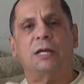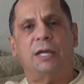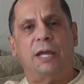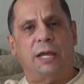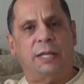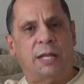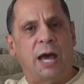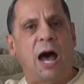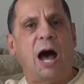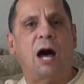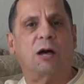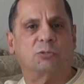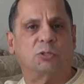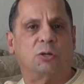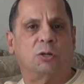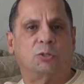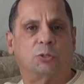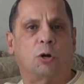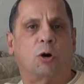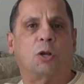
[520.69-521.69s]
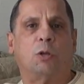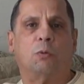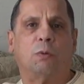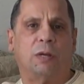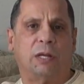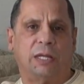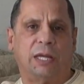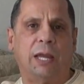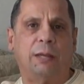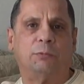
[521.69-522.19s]
in the Housing Authority
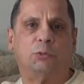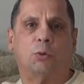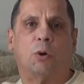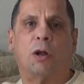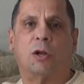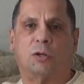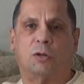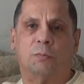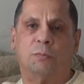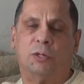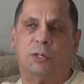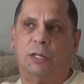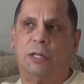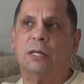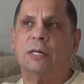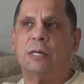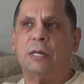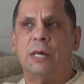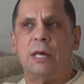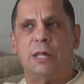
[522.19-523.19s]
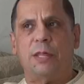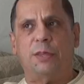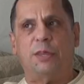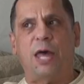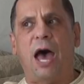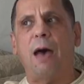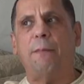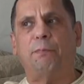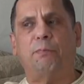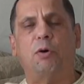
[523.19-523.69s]
when it came to our community.
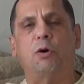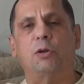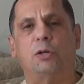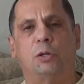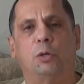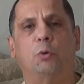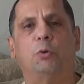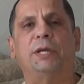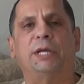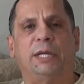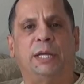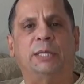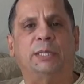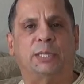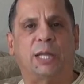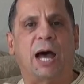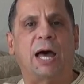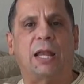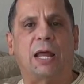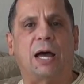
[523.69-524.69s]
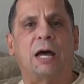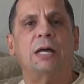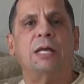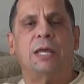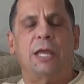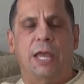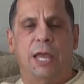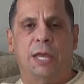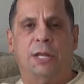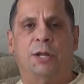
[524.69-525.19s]
That put Luis Quintana
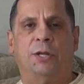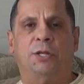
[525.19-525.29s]
in